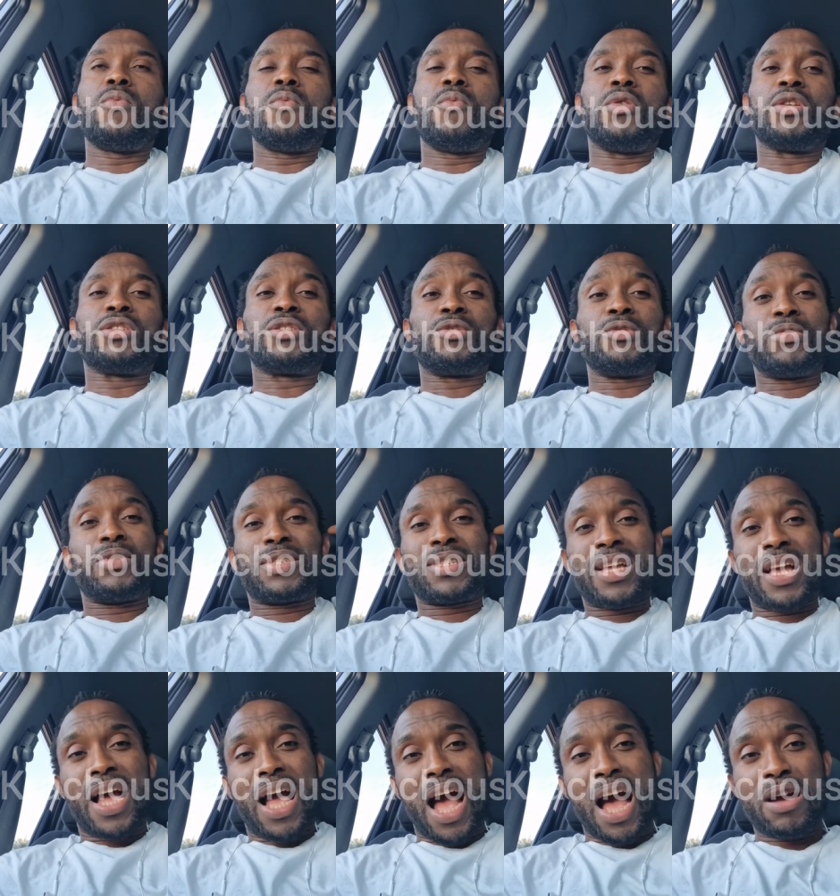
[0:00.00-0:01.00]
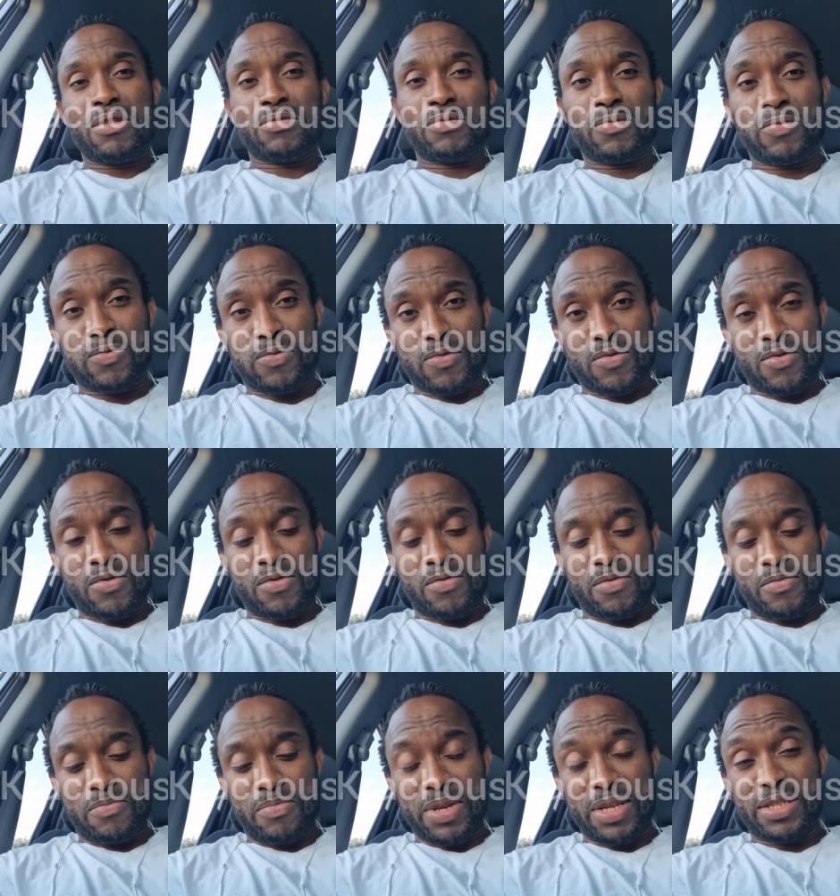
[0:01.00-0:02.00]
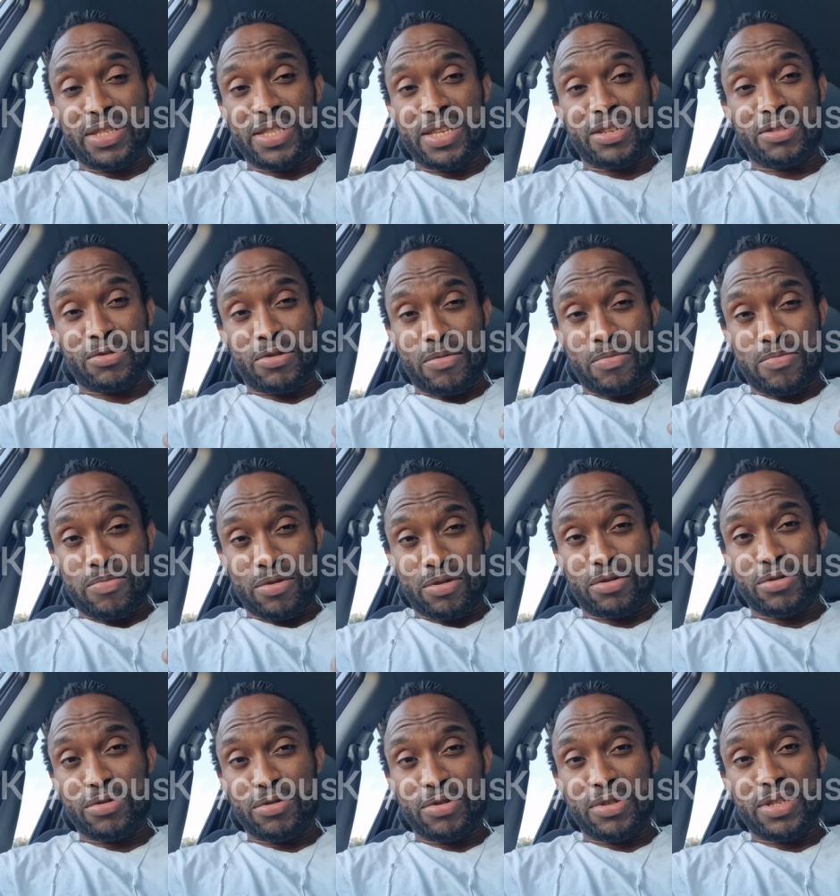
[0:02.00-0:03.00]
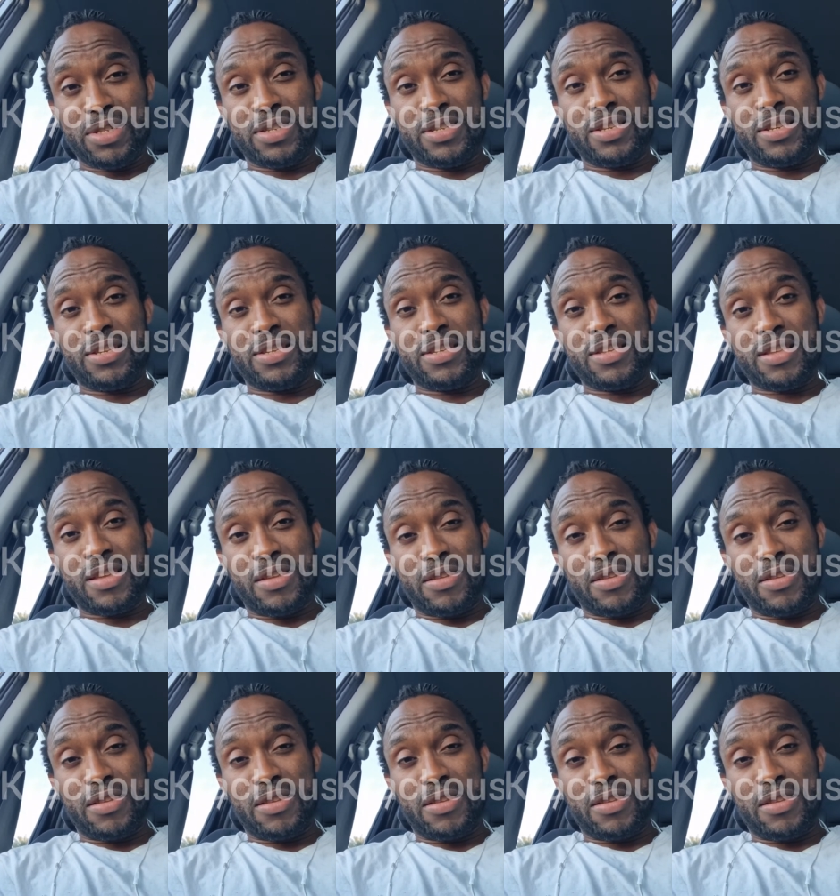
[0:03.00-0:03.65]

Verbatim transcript: was to scout for business opportunities,